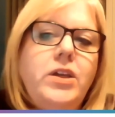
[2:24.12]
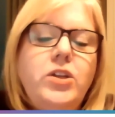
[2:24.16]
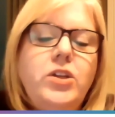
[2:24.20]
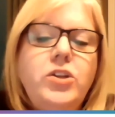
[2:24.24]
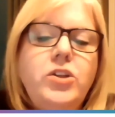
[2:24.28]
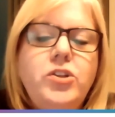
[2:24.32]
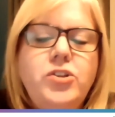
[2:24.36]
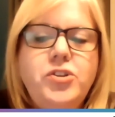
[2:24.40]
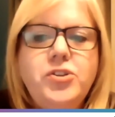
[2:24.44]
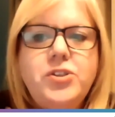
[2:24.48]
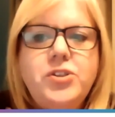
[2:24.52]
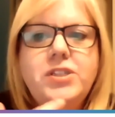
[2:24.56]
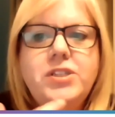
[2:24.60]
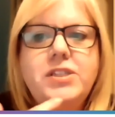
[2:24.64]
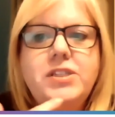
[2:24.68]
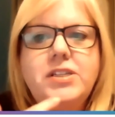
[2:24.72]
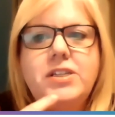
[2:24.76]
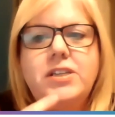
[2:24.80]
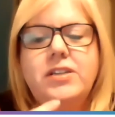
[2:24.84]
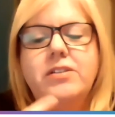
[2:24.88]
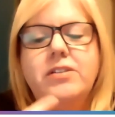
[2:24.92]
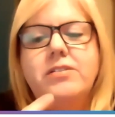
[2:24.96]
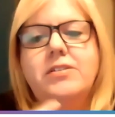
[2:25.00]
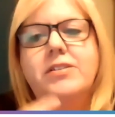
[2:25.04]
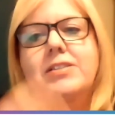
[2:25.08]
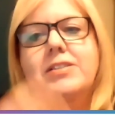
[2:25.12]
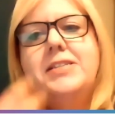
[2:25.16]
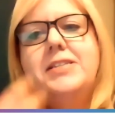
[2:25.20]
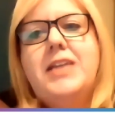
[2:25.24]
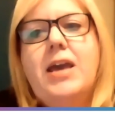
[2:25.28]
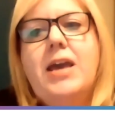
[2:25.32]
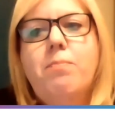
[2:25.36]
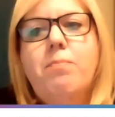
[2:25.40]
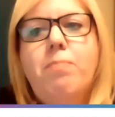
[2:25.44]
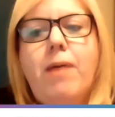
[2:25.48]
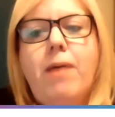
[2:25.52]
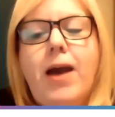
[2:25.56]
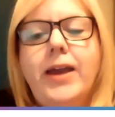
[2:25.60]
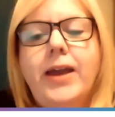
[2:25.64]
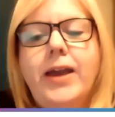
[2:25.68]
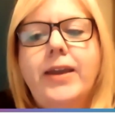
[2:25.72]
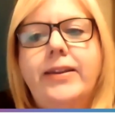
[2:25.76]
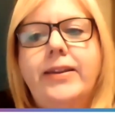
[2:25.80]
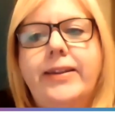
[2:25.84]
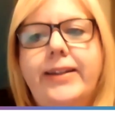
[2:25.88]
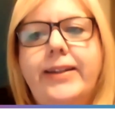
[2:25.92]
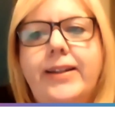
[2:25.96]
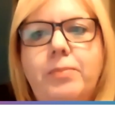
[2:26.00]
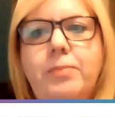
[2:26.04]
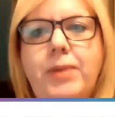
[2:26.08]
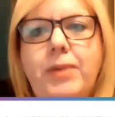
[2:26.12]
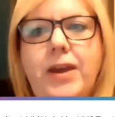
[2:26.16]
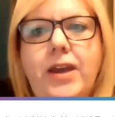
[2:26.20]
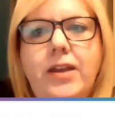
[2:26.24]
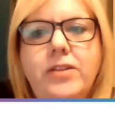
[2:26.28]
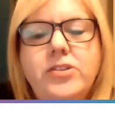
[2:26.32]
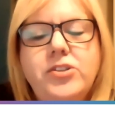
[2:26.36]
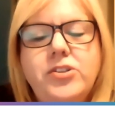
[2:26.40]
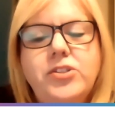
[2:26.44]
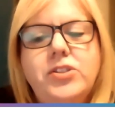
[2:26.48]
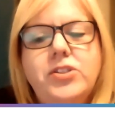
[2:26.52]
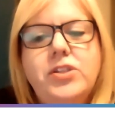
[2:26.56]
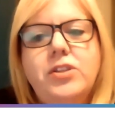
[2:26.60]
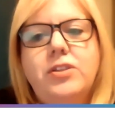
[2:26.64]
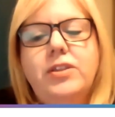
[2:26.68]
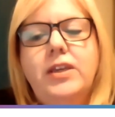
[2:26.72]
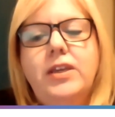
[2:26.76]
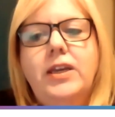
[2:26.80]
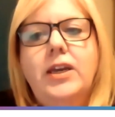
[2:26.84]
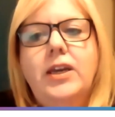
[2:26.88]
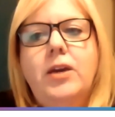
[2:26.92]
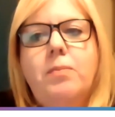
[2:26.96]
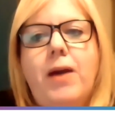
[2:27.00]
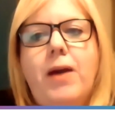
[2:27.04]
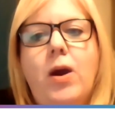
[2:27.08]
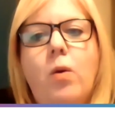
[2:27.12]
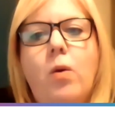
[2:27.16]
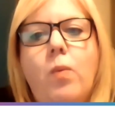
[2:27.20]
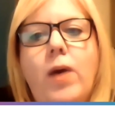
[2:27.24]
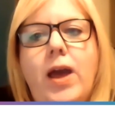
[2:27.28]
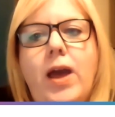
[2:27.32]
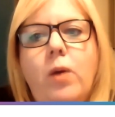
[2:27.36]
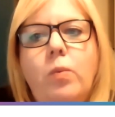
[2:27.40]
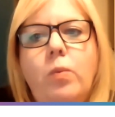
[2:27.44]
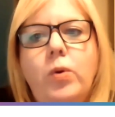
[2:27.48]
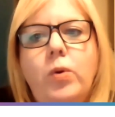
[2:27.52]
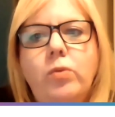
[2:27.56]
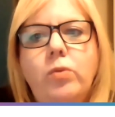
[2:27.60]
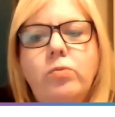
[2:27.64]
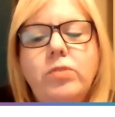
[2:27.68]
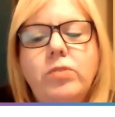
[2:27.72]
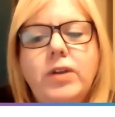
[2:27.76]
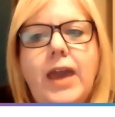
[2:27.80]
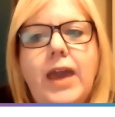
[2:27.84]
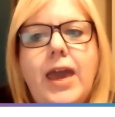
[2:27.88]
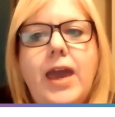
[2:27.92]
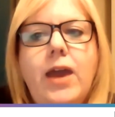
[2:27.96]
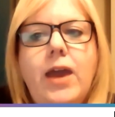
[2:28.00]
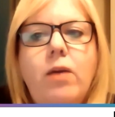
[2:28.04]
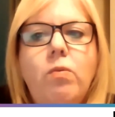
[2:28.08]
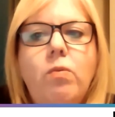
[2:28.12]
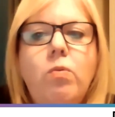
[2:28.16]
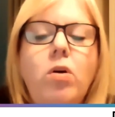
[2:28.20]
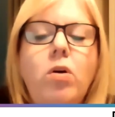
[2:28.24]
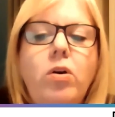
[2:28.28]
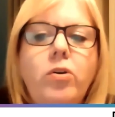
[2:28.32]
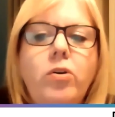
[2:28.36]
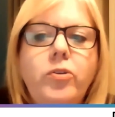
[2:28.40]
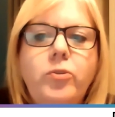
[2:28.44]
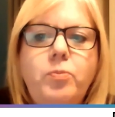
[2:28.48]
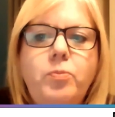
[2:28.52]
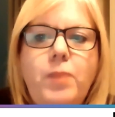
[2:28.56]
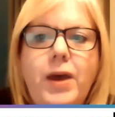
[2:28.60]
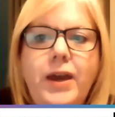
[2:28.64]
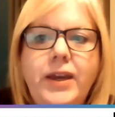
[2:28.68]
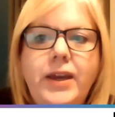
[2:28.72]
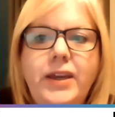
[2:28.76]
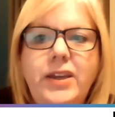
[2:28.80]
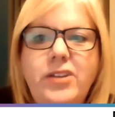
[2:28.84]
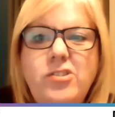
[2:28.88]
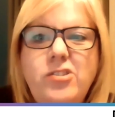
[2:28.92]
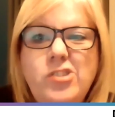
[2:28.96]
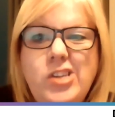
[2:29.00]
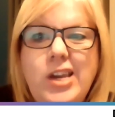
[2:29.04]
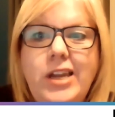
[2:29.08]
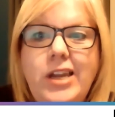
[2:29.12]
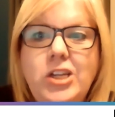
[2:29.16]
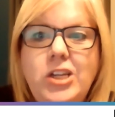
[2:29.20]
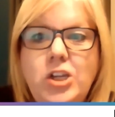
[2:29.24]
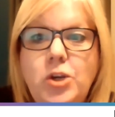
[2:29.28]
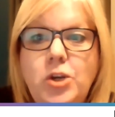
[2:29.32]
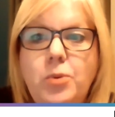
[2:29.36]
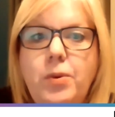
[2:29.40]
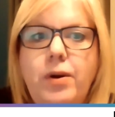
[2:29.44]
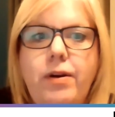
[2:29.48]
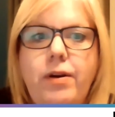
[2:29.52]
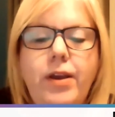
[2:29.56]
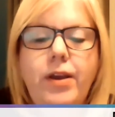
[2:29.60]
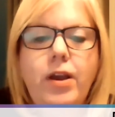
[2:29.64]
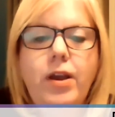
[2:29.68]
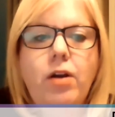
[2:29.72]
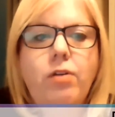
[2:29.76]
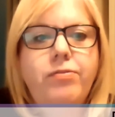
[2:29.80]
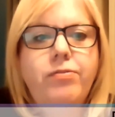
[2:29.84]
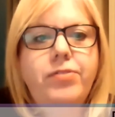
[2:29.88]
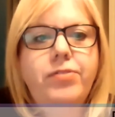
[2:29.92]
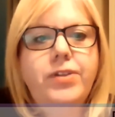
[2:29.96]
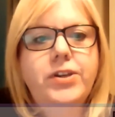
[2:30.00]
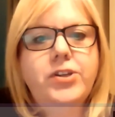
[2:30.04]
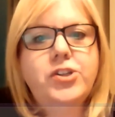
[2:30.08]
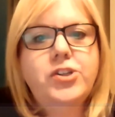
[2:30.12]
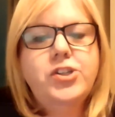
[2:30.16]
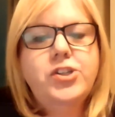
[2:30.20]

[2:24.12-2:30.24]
just to step back a little bit and just to think about where wound care was back in January of this